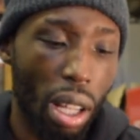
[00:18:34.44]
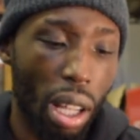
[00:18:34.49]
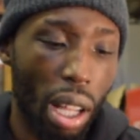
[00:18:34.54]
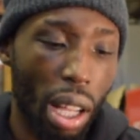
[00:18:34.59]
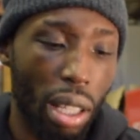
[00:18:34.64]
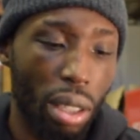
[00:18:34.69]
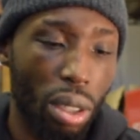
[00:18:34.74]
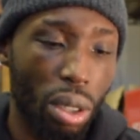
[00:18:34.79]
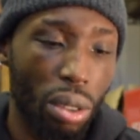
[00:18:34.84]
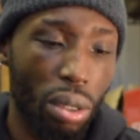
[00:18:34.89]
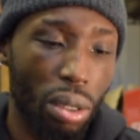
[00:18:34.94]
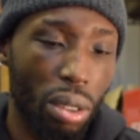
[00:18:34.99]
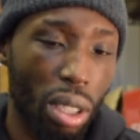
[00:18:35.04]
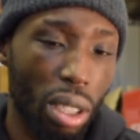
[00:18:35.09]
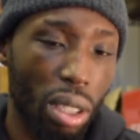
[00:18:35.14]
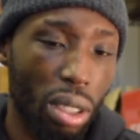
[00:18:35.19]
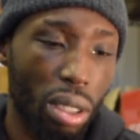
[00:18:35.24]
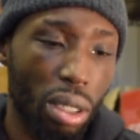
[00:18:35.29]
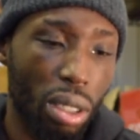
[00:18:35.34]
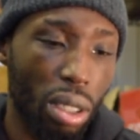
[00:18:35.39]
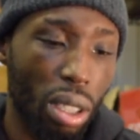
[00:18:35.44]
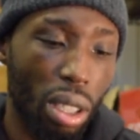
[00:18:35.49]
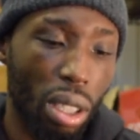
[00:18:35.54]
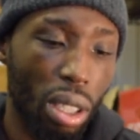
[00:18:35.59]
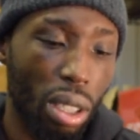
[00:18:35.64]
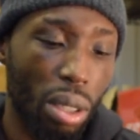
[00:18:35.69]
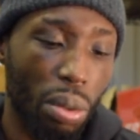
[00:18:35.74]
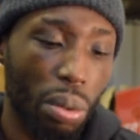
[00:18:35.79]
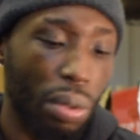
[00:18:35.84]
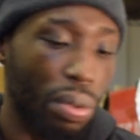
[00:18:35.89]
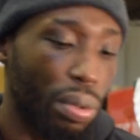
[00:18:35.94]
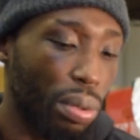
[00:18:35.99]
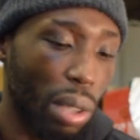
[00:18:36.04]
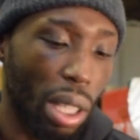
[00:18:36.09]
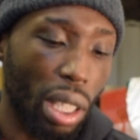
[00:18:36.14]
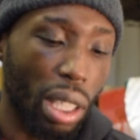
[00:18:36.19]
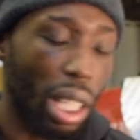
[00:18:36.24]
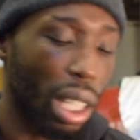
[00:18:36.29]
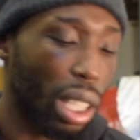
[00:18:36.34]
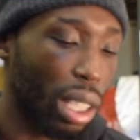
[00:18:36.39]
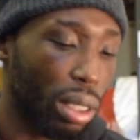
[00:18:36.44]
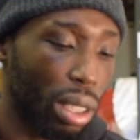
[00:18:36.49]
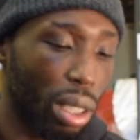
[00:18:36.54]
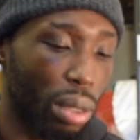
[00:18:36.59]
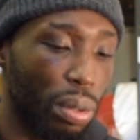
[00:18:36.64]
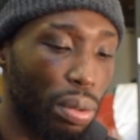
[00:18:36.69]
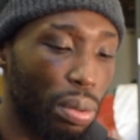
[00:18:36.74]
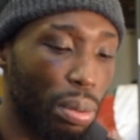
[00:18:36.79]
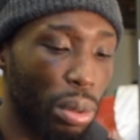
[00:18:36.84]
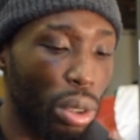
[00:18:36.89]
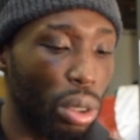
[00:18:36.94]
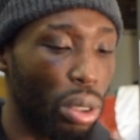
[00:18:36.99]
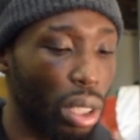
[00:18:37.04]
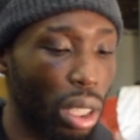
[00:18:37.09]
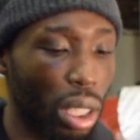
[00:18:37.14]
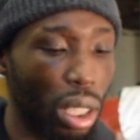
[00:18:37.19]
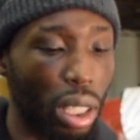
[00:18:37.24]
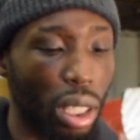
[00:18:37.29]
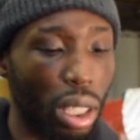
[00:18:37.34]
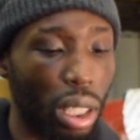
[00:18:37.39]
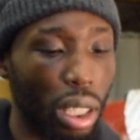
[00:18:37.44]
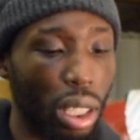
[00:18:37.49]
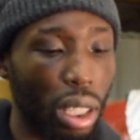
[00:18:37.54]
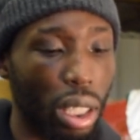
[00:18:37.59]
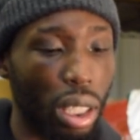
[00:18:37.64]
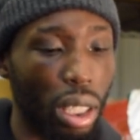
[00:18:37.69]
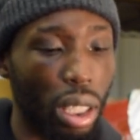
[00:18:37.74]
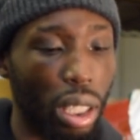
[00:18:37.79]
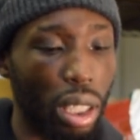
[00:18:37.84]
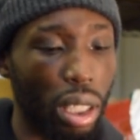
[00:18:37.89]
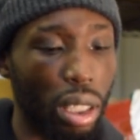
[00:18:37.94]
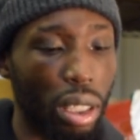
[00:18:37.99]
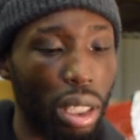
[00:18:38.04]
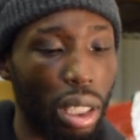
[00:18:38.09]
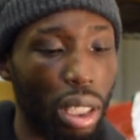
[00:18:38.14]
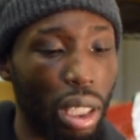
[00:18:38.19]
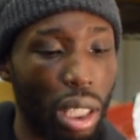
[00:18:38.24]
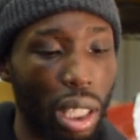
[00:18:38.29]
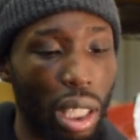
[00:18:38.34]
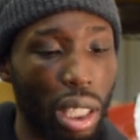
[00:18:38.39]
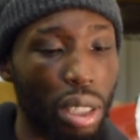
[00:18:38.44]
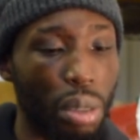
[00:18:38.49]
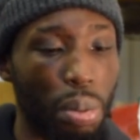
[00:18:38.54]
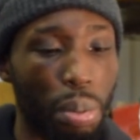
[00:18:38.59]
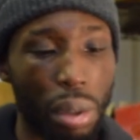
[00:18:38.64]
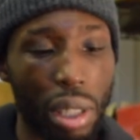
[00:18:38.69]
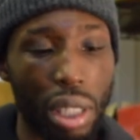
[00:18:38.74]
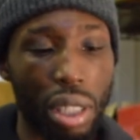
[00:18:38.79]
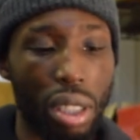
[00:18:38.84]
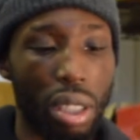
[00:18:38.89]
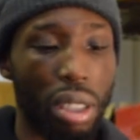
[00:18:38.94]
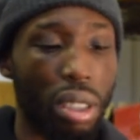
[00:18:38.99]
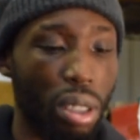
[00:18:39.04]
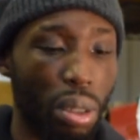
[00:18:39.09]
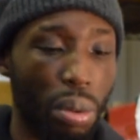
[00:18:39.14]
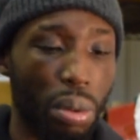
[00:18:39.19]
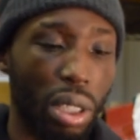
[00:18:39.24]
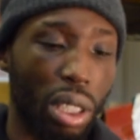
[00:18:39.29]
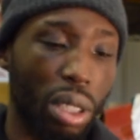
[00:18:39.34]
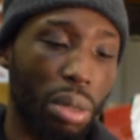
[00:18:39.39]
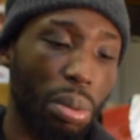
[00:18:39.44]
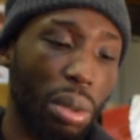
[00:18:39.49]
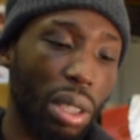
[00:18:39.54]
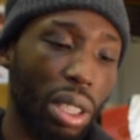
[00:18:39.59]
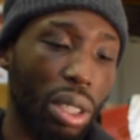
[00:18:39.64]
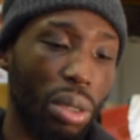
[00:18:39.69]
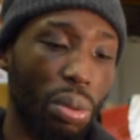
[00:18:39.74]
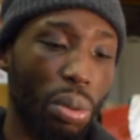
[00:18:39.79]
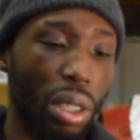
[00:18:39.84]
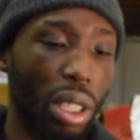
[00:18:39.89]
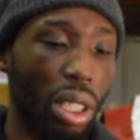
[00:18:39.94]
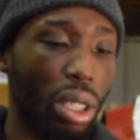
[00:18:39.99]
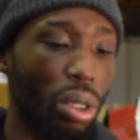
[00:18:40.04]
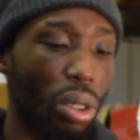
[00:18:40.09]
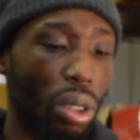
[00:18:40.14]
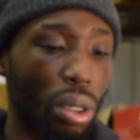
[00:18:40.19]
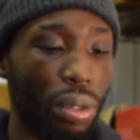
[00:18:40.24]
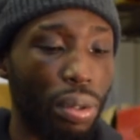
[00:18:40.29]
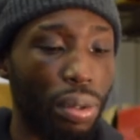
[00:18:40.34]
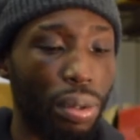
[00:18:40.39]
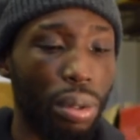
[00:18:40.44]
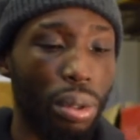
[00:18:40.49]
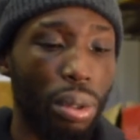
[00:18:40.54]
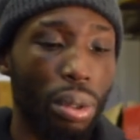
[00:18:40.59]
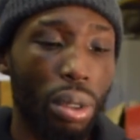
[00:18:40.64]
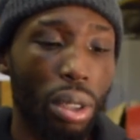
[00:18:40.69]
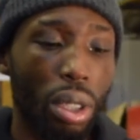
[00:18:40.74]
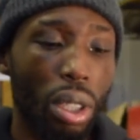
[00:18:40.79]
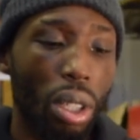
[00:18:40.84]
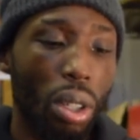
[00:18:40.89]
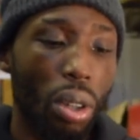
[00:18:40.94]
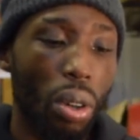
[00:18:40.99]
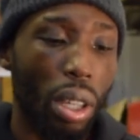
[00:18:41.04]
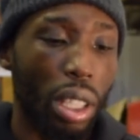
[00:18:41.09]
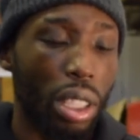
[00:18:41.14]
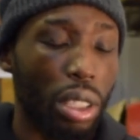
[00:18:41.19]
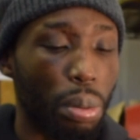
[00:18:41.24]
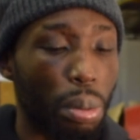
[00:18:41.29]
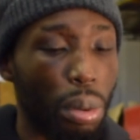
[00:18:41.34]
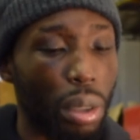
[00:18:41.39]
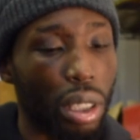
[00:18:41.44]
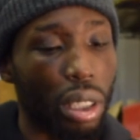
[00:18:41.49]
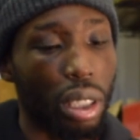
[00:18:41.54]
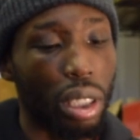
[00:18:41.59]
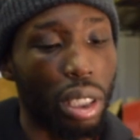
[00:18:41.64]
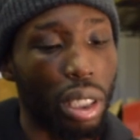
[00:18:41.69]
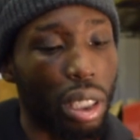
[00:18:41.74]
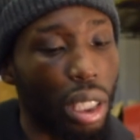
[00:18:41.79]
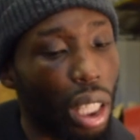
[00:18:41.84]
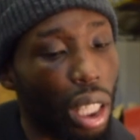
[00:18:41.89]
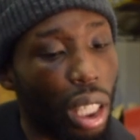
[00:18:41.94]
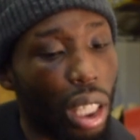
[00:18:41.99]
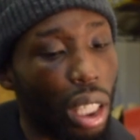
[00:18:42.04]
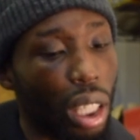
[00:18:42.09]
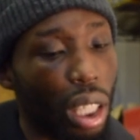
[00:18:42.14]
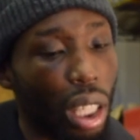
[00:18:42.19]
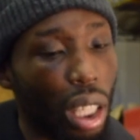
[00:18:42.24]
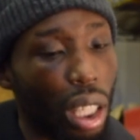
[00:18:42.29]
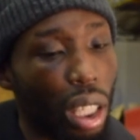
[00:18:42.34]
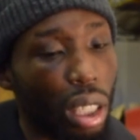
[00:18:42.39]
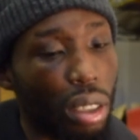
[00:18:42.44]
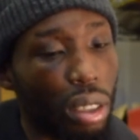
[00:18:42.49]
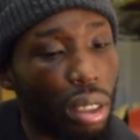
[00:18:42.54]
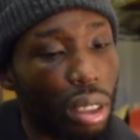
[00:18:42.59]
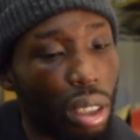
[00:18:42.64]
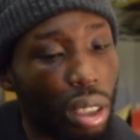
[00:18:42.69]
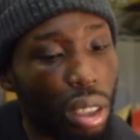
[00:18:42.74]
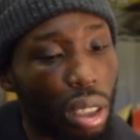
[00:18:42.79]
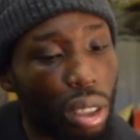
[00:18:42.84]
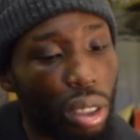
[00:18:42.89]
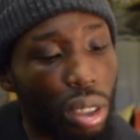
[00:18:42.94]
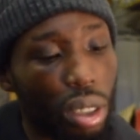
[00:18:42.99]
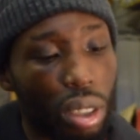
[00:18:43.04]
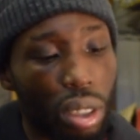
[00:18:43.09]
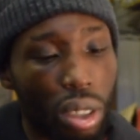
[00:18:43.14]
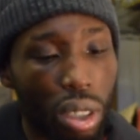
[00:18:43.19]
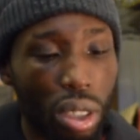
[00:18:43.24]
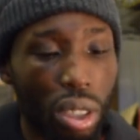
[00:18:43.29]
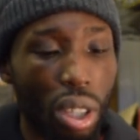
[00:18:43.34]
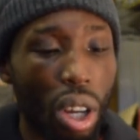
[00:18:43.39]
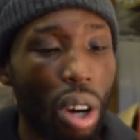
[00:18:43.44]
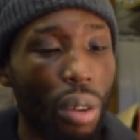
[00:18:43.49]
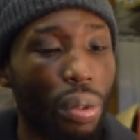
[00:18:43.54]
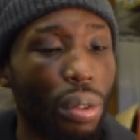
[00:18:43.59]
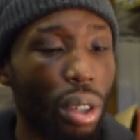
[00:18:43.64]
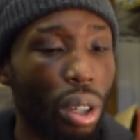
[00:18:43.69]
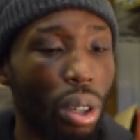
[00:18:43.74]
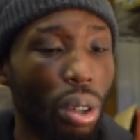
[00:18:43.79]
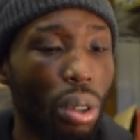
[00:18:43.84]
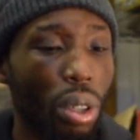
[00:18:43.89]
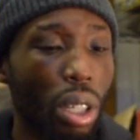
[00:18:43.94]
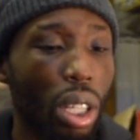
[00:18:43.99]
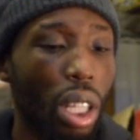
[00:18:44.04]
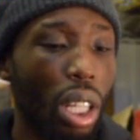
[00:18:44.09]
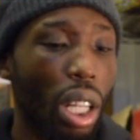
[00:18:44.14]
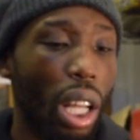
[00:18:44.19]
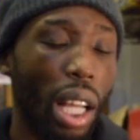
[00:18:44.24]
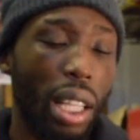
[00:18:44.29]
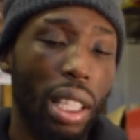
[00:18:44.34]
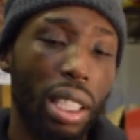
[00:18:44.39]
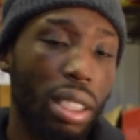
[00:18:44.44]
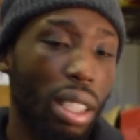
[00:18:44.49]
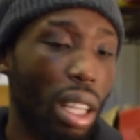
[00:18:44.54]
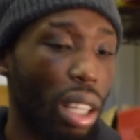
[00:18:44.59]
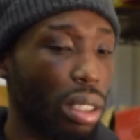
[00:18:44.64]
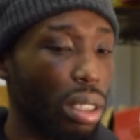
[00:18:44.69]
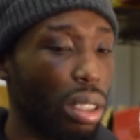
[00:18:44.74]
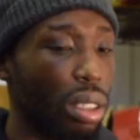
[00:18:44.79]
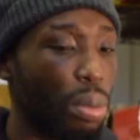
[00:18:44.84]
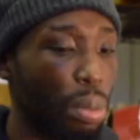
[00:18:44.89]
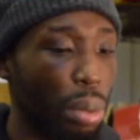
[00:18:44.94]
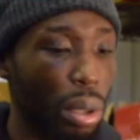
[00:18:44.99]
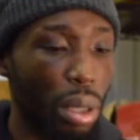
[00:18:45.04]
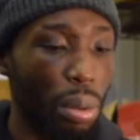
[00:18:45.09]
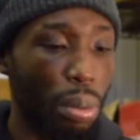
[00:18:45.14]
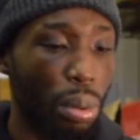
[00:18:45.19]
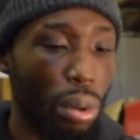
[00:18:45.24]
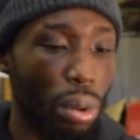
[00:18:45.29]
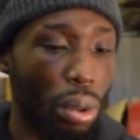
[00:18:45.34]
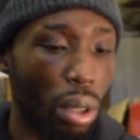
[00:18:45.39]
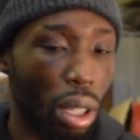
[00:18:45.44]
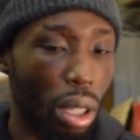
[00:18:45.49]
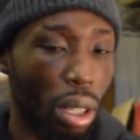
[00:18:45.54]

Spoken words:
I don't think, with music, it's an expression. Someone's expressing what they've gone through or expressing their a scenario, and it touches people.